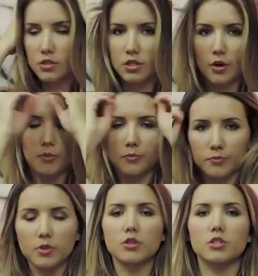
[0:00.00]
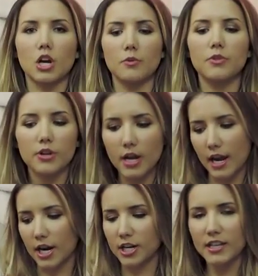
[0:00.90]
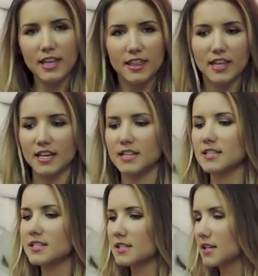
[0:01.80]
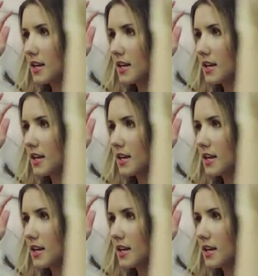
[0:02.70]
So you'll start with your hair like this.